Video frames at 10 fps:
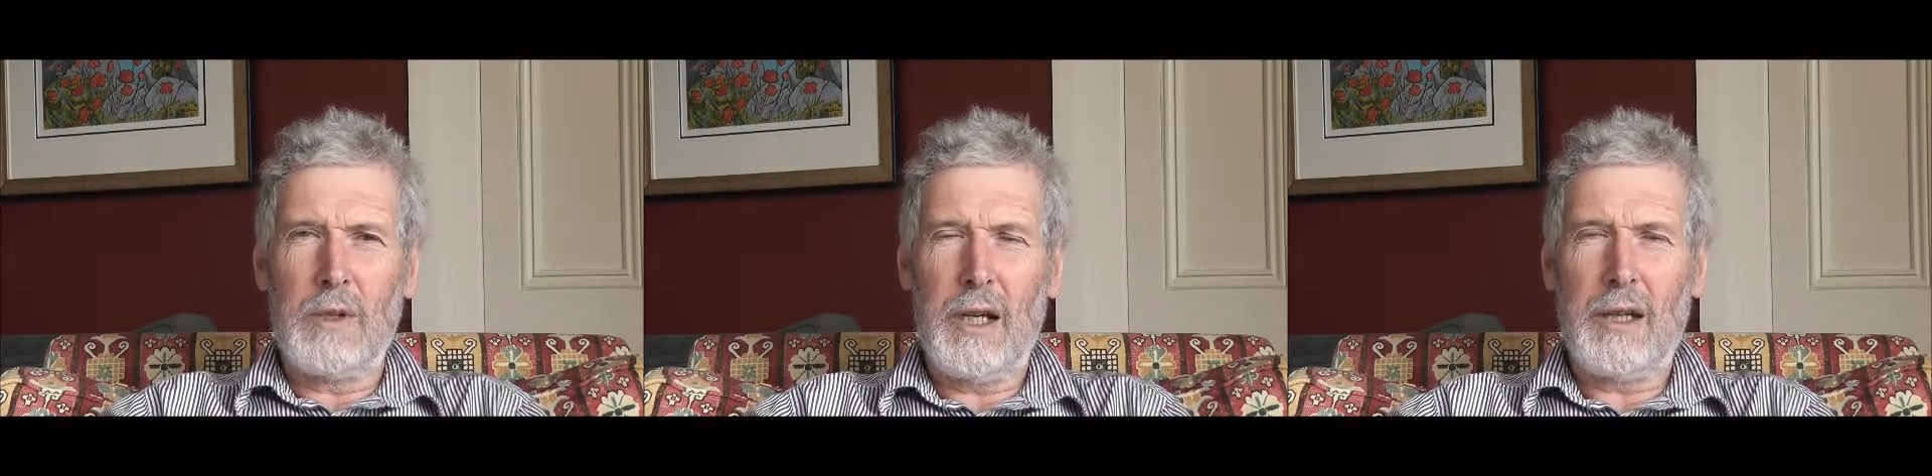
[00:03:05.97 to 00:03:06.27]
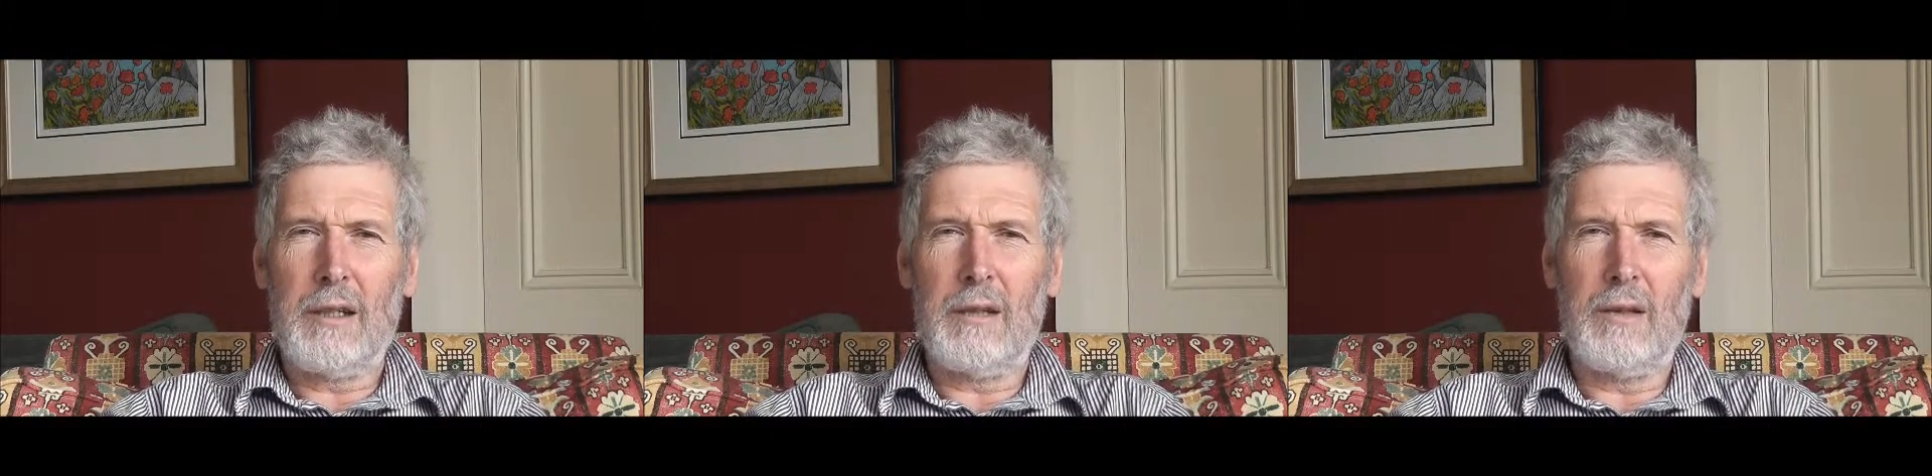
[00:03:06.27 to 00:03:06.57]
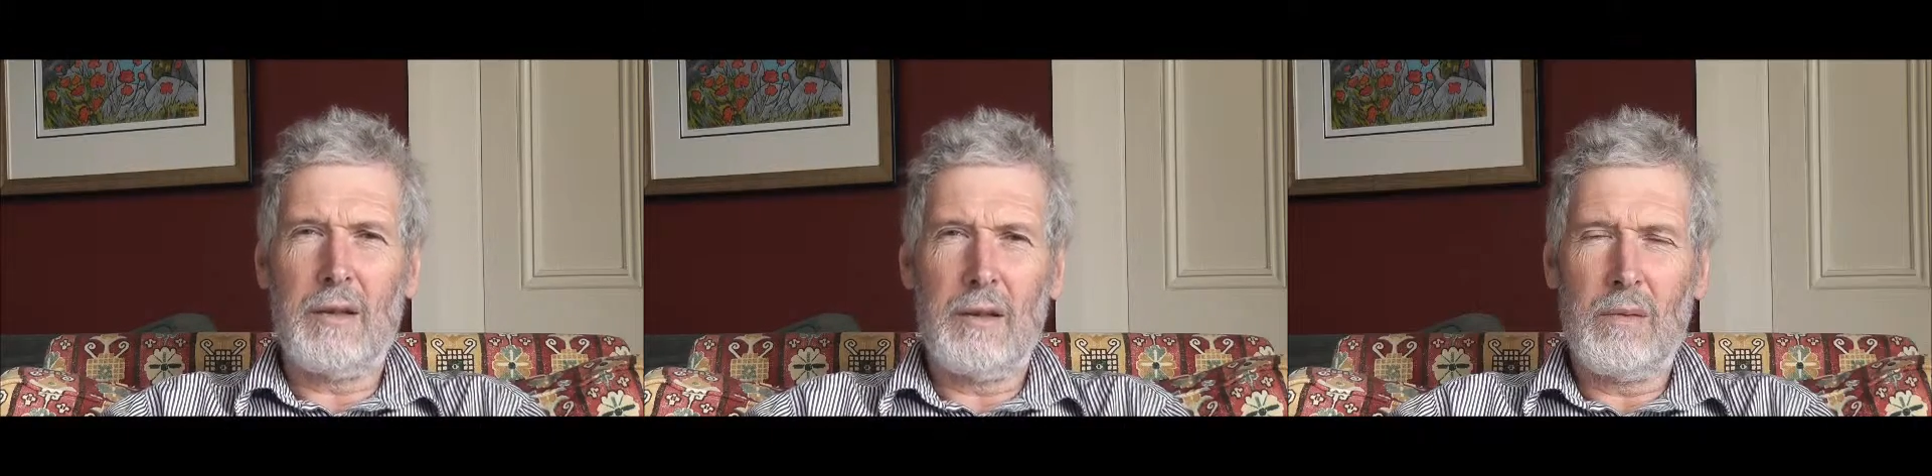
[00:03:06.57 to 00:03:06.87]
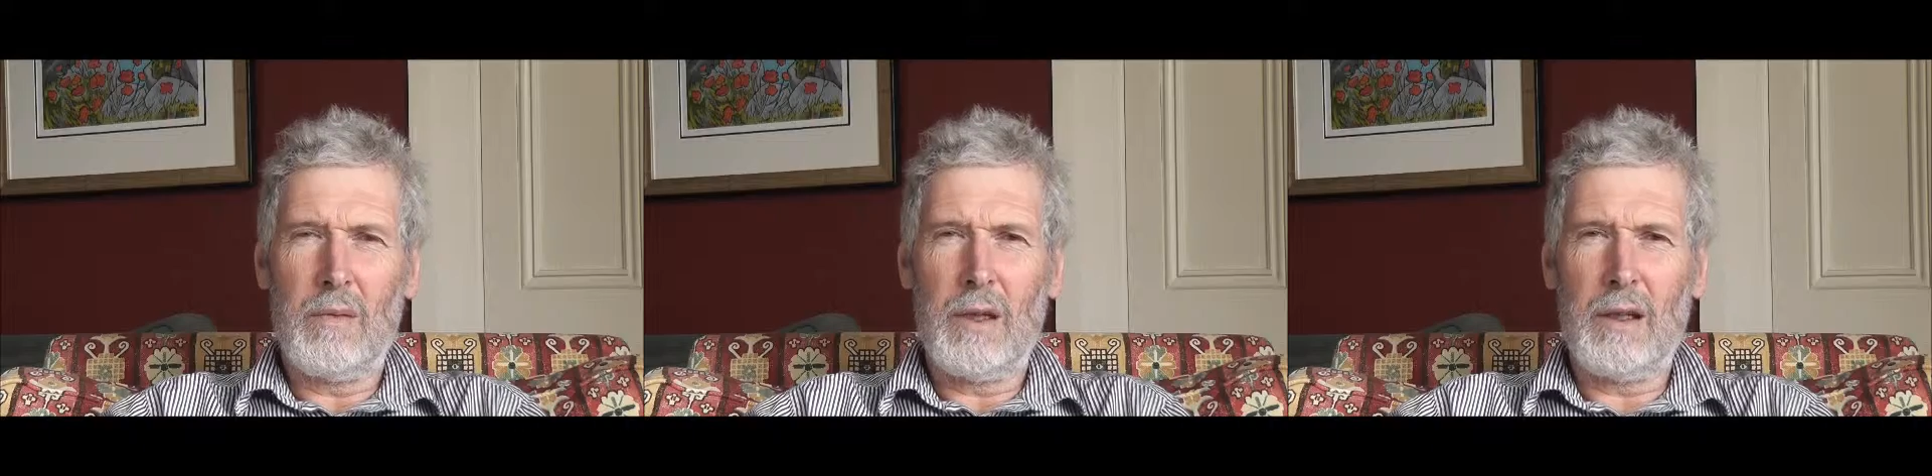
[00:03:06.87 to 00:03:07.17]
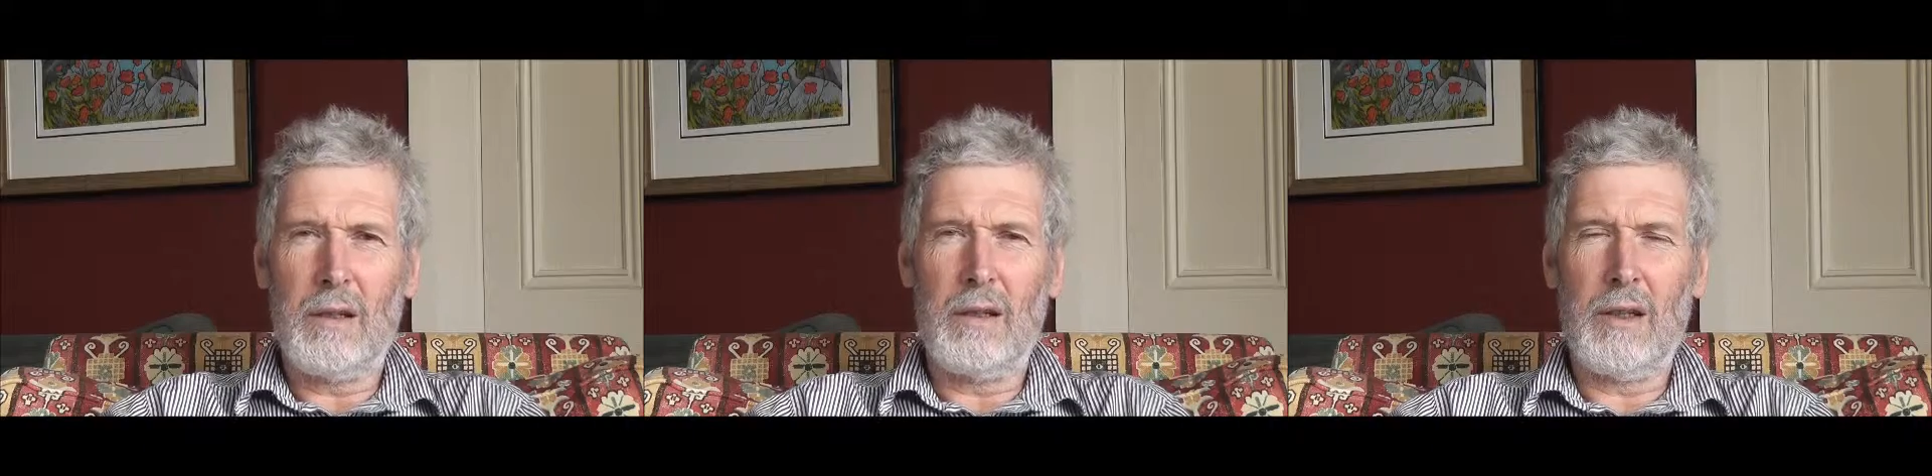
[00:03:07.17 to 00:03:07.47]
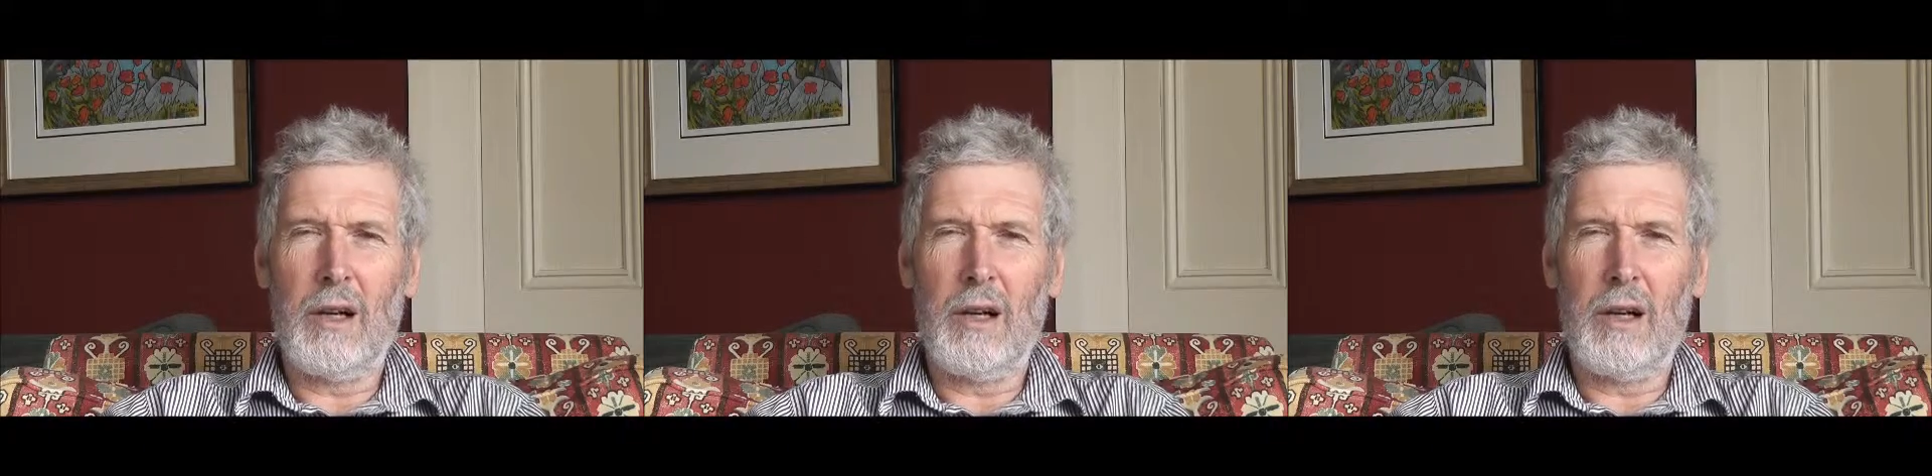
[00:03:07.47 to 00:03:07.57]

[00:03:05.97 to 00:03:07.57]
taken in the